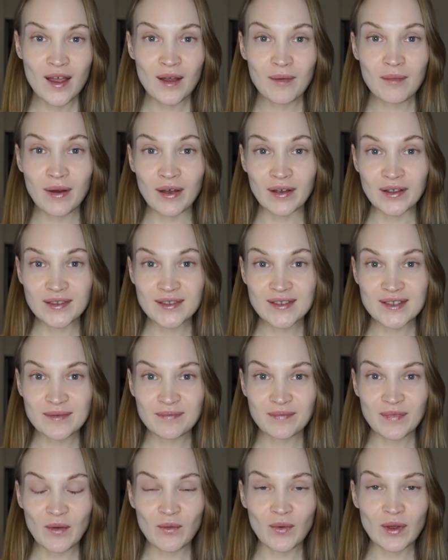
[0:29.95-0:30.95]
But
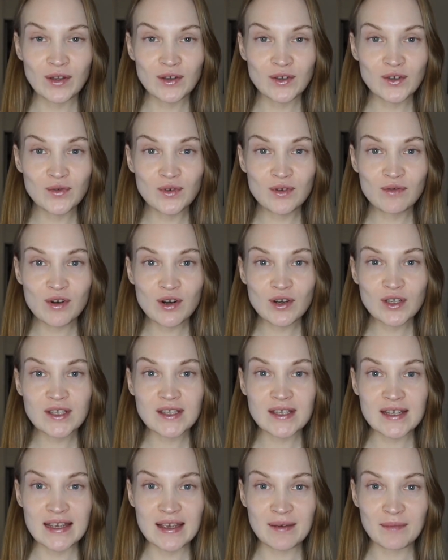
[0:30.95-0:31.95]
when the universe
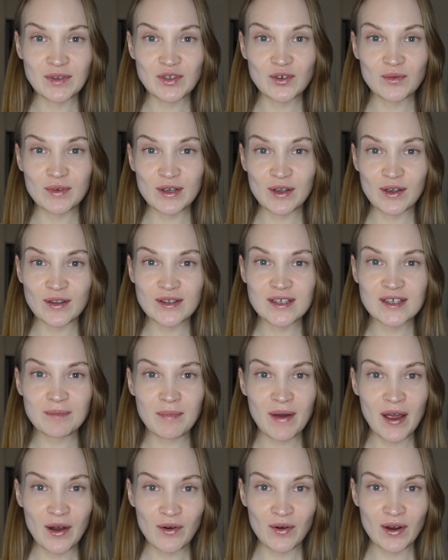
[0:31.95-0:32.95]
seems to be
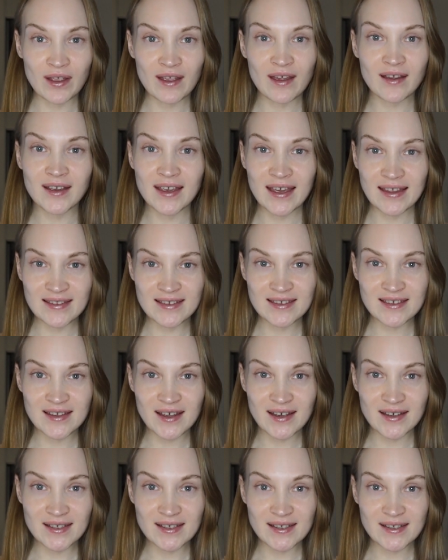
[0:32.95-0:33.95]
conspiring against
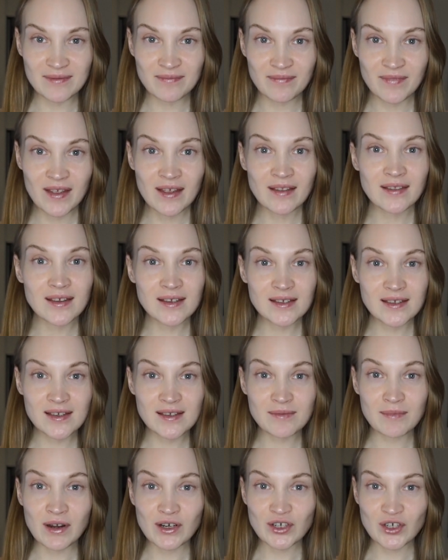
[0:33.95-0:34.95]
us, this
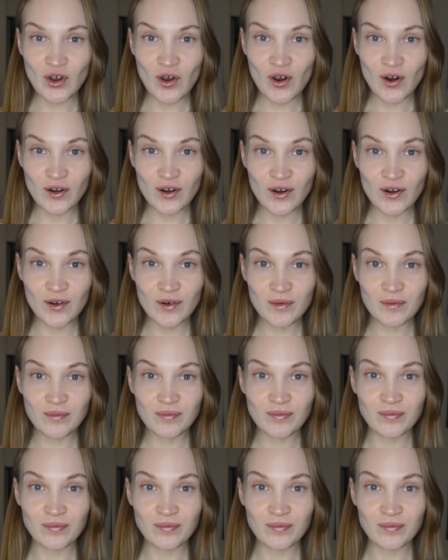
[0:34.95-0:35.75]
is much harder.